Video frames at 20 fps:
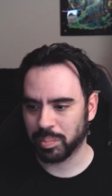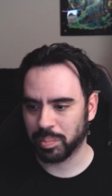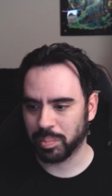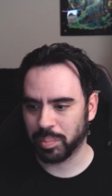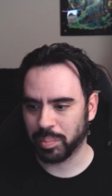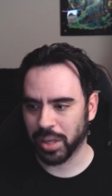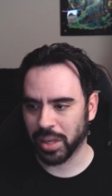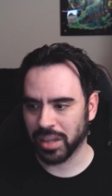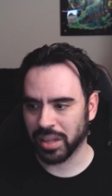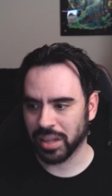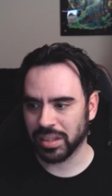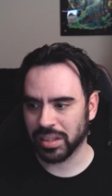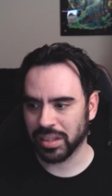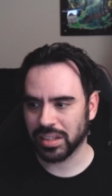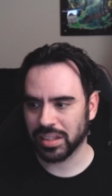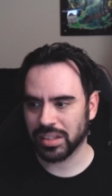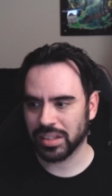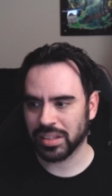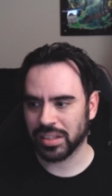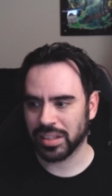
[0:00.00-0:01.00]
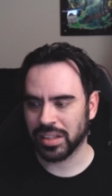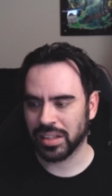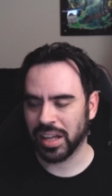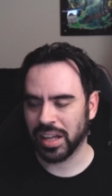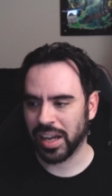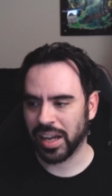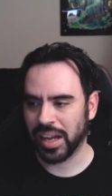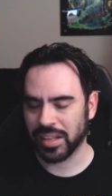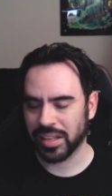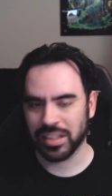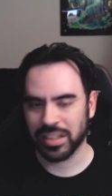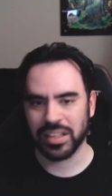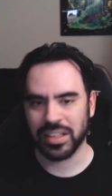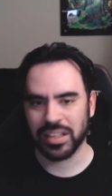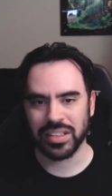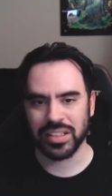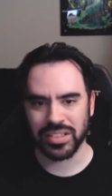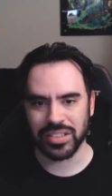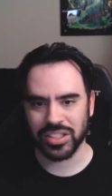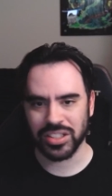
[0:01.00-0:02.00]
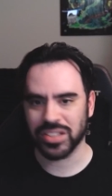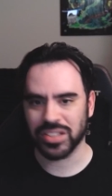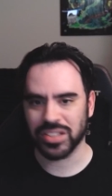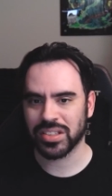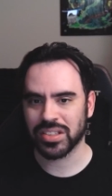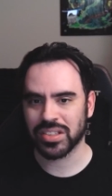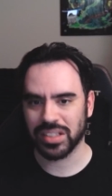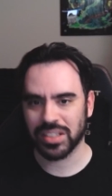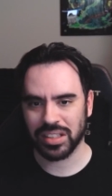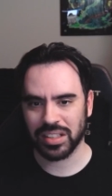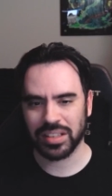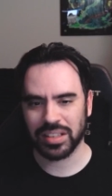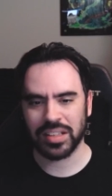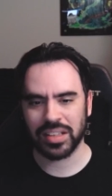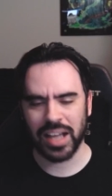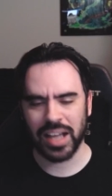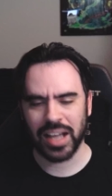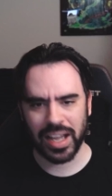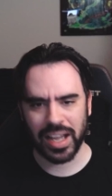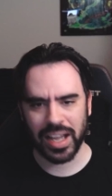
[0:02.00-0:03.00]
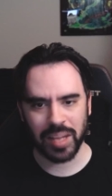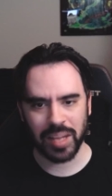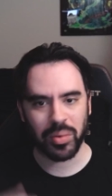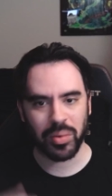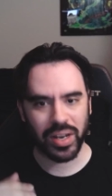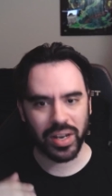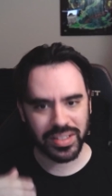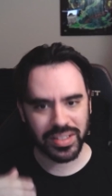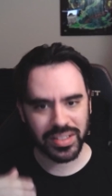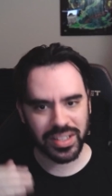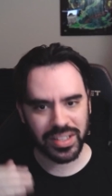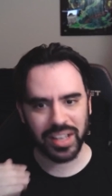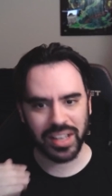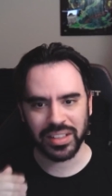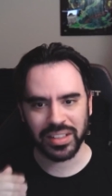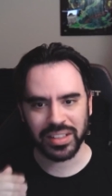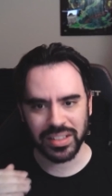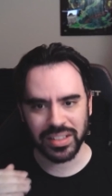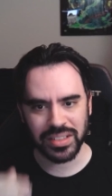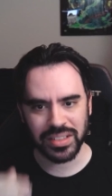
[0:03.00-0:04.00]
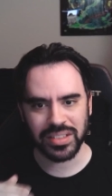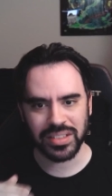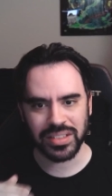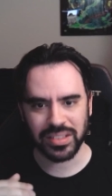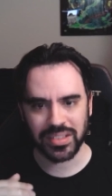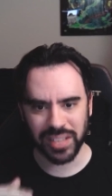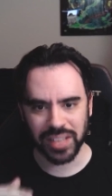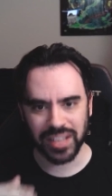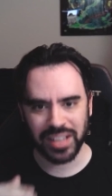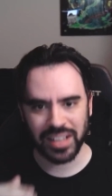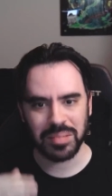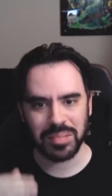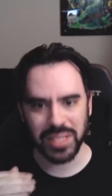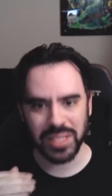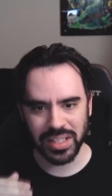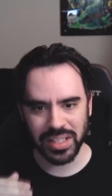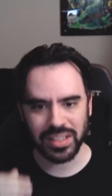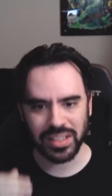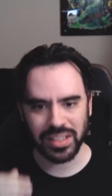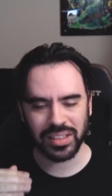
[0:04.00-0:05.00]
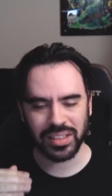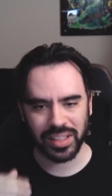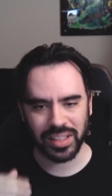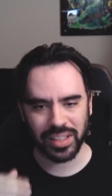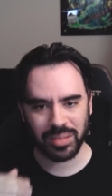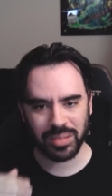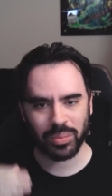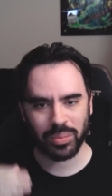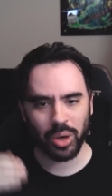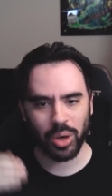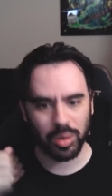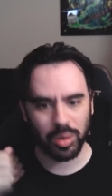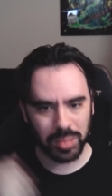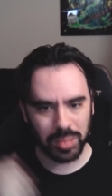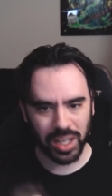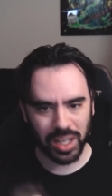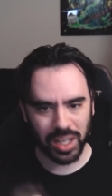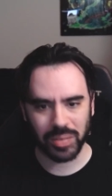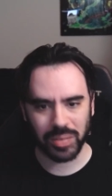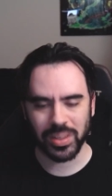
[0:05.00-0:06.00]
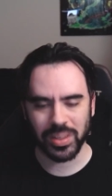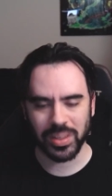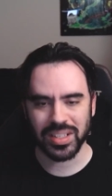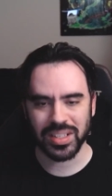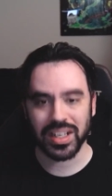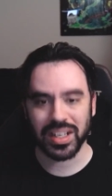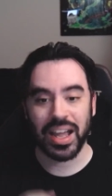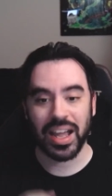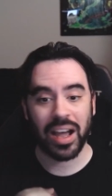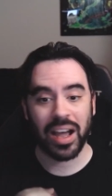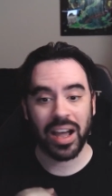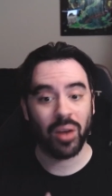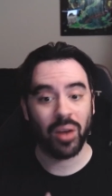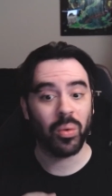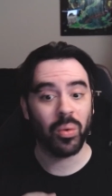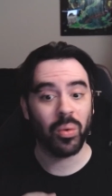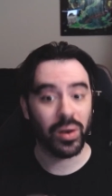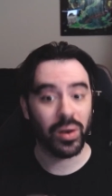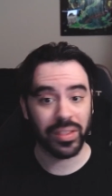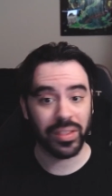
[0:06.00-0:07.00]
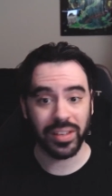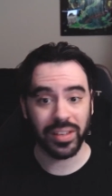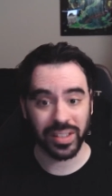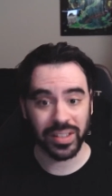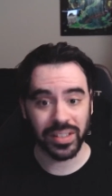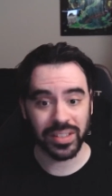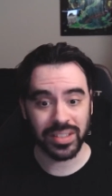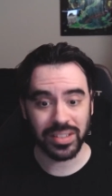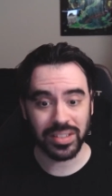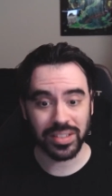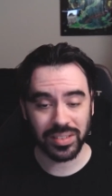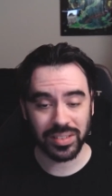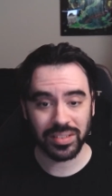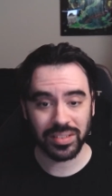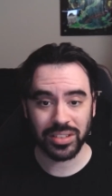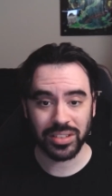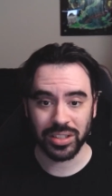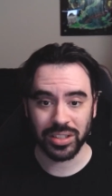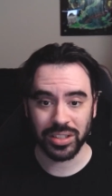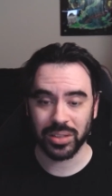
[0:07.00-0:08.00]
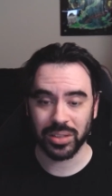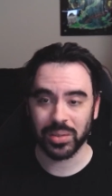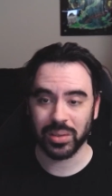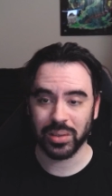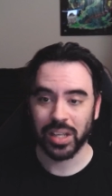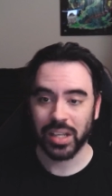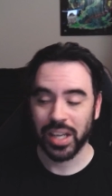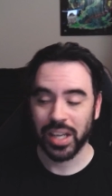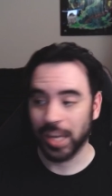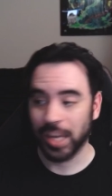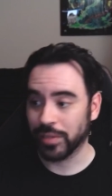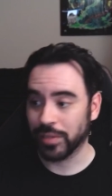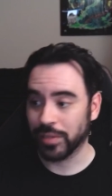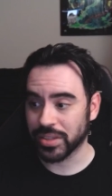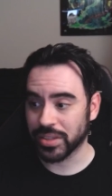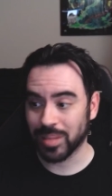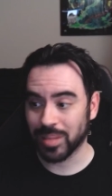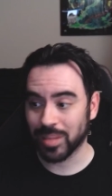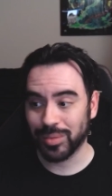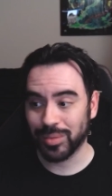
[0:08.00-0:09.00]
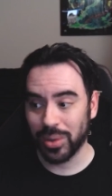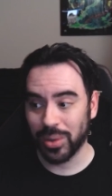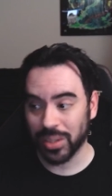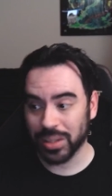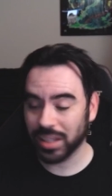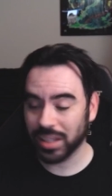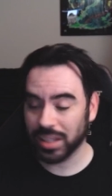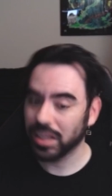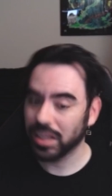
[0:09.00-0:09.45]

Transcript: but the high it is just the high price tag is that immediate like roadblock where it's like how worth it is it to you and for some folk